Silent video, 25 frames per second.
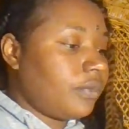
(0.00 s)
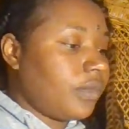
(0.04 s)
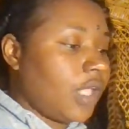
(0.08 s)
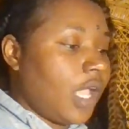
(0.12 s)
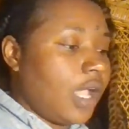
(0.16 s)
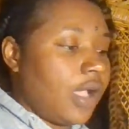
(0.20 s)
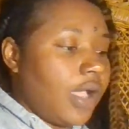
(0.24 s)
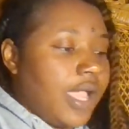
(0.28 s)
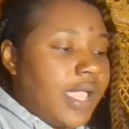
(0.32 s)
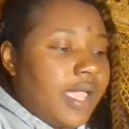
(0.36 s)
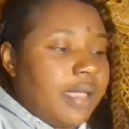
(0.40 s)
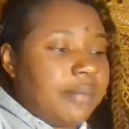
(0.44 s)

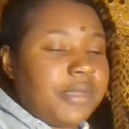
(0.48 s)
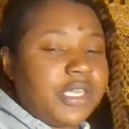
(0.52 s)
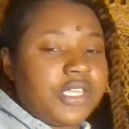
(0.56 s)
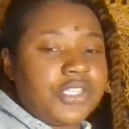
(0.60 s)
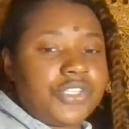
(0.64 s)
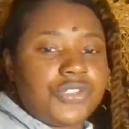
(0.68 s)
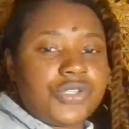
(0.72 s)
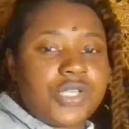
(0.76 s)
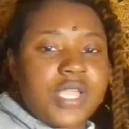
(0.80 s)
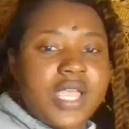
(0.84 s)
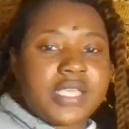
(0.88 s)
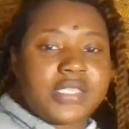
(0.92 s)
All right, I'm gonna
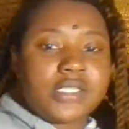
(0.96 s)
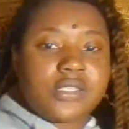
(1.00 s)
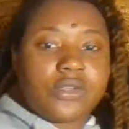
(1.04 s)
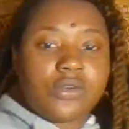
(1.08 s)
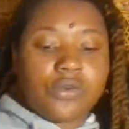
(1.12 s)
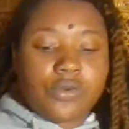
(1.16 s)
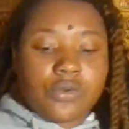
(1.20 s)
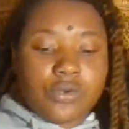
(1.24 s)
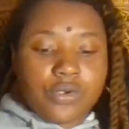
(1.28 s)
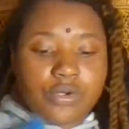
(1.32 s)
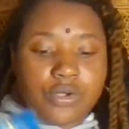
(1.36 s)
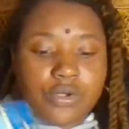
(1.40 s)
get you guys an
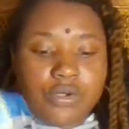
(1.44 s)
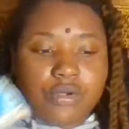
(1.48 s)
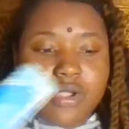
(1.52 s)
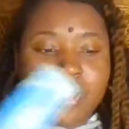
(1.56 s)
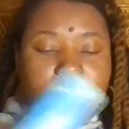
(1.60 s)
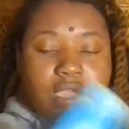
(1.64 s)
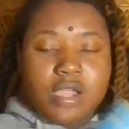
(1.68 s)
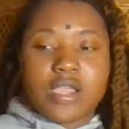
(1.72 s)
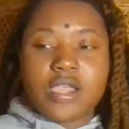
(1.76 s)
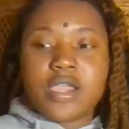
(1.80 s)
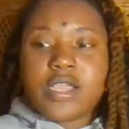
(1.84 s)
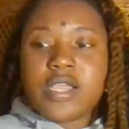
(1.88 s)
oracle
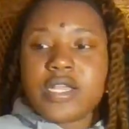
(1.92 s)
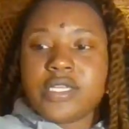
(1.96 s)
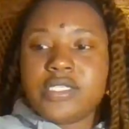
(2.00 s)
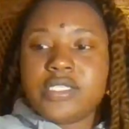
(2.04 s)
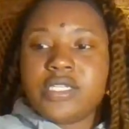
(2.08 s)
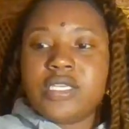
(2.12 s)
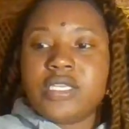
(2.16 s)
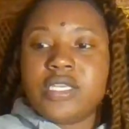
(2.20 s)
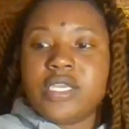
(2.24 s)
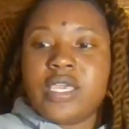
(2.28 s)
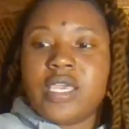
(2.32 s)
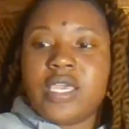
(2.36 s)
card.
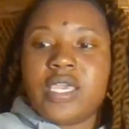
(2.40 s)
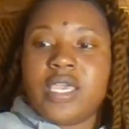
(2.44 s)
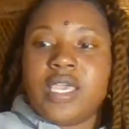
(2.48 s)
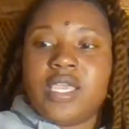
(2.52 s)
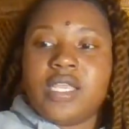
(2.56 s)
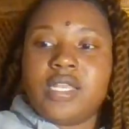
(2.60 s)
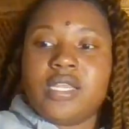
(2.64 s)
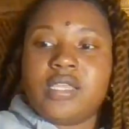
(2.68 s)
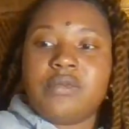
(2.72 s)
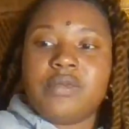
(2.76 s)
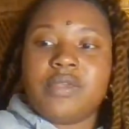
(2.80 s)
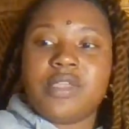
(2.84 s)

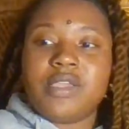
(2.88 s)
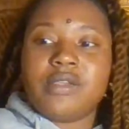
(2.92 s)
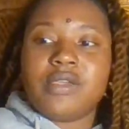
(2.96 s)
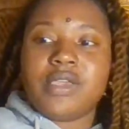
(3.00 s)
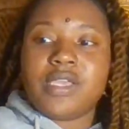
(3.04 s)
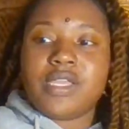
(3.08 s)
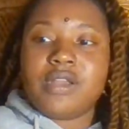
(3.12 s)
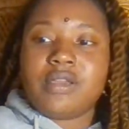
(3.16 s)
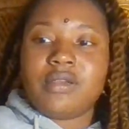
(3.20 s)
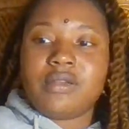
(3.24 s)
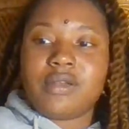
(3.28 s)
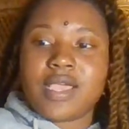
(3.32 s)
Then we're gonna
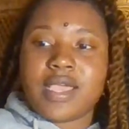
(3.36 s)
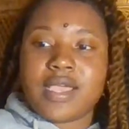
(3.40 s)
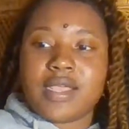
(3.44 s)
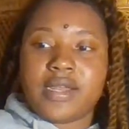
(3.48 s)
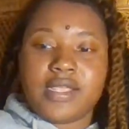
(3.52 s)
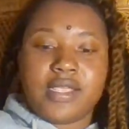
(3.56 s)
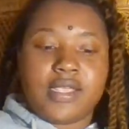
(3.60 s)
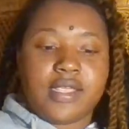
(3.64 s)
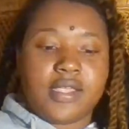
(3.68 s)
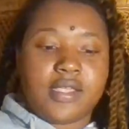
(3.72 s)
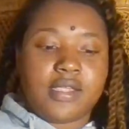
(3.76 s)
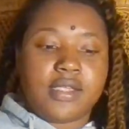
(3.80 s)
get on out
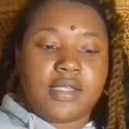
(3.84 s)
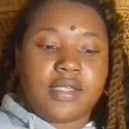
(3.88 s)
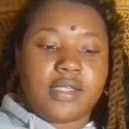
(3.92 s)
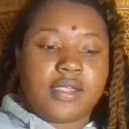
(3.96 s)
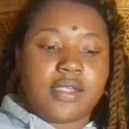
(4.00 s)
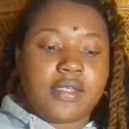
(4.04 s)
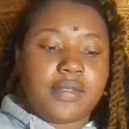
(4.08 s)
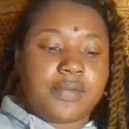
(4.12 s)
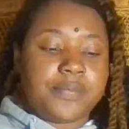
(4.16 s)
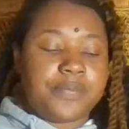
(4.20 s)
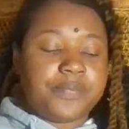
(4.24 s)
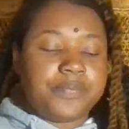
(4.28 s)
of here.
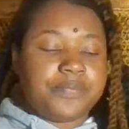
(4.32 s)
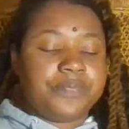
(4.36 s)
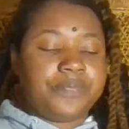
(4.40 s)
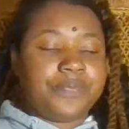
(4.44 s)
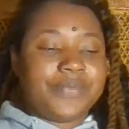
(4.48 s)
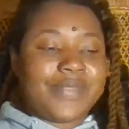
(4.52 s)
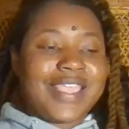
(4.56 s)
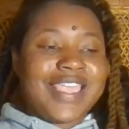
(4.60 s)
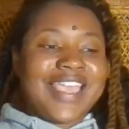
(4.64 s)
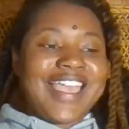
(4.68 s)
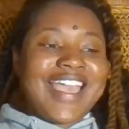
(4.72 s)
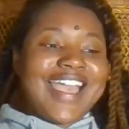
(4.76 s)

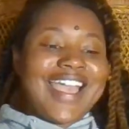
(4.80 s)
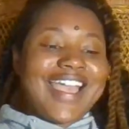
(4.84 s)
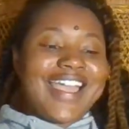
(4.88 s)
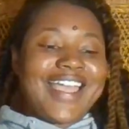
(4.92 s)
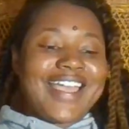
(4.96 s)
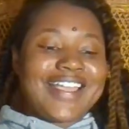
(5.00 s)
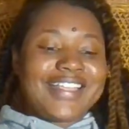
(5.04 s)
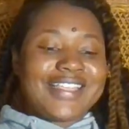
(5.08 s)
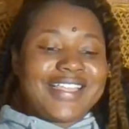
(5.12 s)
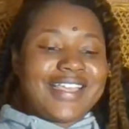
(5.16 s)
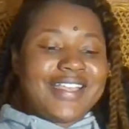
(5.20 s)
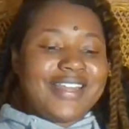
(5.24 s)
I
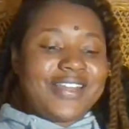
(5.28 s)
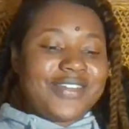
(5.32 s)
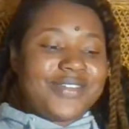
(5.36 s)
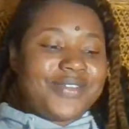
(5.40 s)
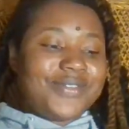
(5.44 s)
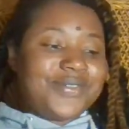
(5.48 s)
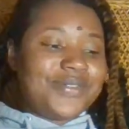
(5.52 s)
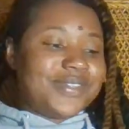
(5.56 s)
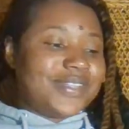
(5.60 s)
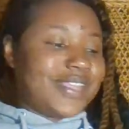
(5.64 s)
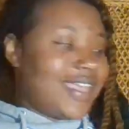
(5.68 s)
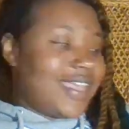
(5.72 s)
got a
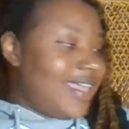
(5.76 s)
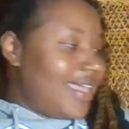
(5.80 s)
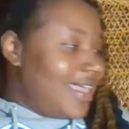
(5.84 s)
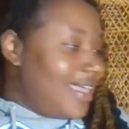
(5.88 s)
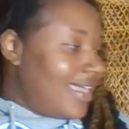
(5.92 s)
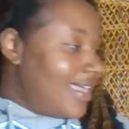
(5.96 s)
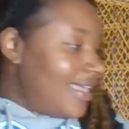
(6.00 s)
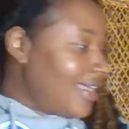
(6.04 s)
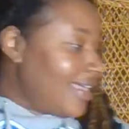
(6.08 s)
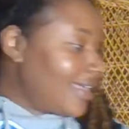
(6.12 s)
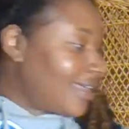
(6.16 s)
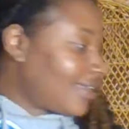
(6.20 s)
new
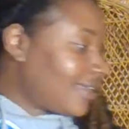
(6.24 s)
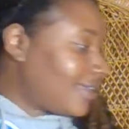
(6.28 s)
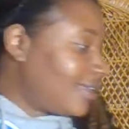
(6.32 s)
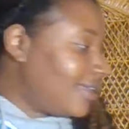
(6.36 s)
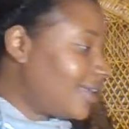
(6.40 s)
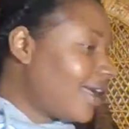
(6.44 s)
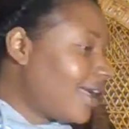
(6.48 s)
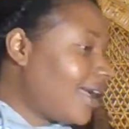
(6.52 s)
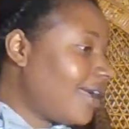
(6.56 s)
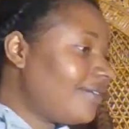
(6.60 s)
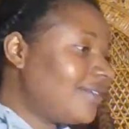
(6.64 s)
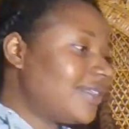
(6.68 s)
deck.
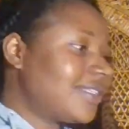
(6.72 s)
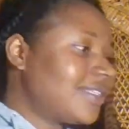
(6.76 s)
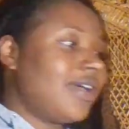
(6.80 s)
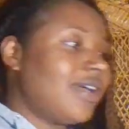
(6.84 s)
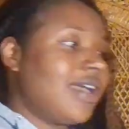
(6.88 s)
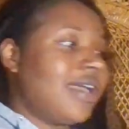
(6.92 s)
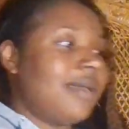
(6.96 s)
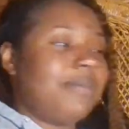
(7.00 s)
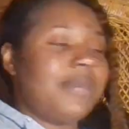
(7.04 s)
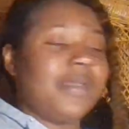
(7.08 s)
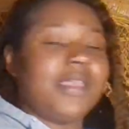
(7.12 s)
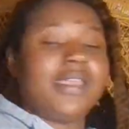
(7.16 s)
I was so
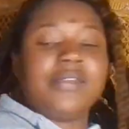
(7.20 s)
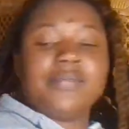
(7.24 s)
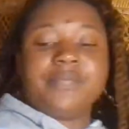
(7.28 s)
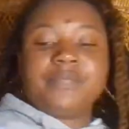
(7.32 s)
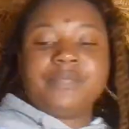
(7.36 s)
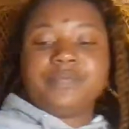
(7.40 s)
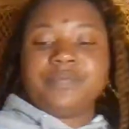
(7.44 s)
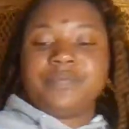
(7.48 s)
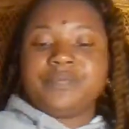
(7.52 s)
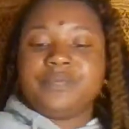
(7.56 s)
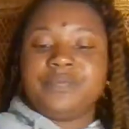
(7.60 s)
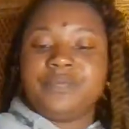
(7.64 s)
happy.
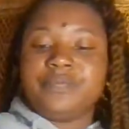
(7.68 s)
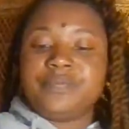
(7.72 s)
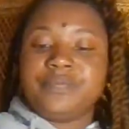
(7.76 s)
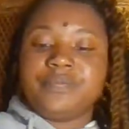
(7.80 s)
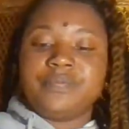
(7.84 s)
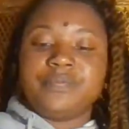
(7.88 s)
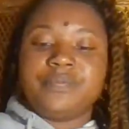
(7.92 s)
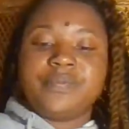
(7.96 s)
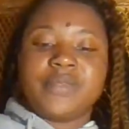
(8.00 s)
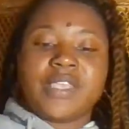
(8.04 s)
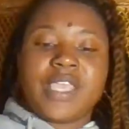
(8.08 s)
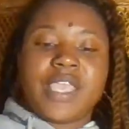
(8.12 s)

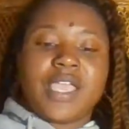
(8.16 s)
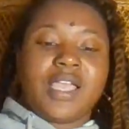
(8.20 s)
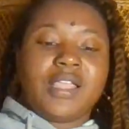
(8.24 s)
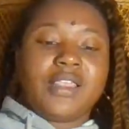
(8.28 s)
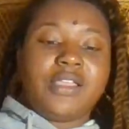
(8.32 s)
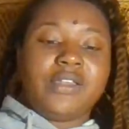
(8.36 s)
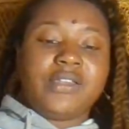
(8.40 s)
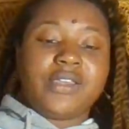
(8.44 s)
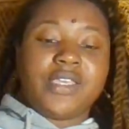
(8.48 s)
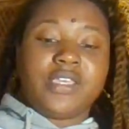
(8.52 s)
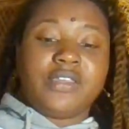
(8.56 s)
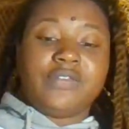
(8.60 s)
I
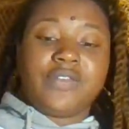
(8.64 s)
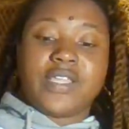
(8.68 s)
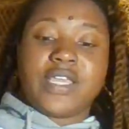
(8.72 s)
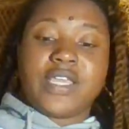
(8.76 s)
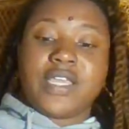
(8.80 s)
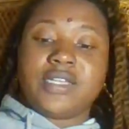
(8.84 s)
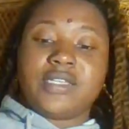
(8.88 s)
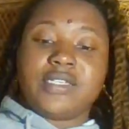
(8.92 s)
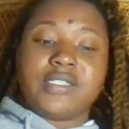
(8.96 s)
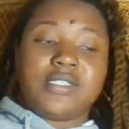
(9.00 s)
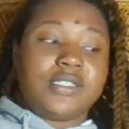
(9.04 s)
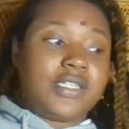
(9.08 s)
want to keep it
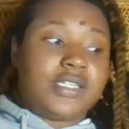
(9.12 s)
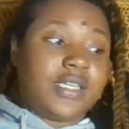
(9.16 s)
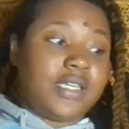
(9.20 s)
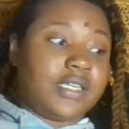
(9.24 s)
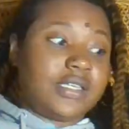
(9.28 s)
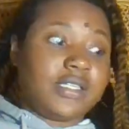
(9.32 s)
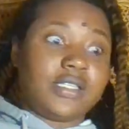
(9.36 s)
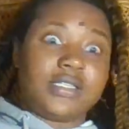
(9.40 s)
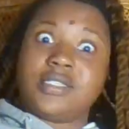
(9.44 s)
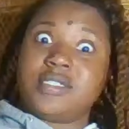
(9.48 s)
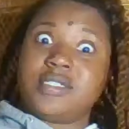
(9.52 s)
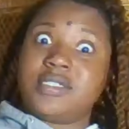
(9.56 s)
like this deck
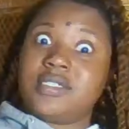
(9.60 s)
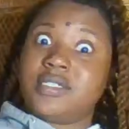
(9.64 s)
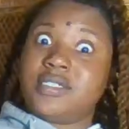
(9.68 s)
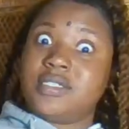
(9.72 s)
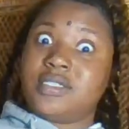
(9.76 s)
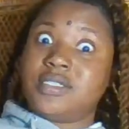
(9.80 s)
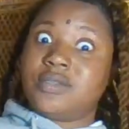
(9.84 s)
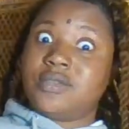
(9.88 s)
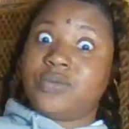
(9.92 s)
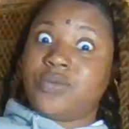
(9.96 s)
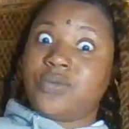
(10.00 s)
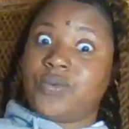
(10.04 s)
is
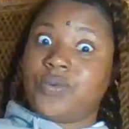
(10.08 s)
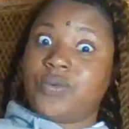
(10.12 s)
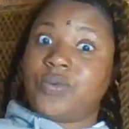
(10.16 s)
just.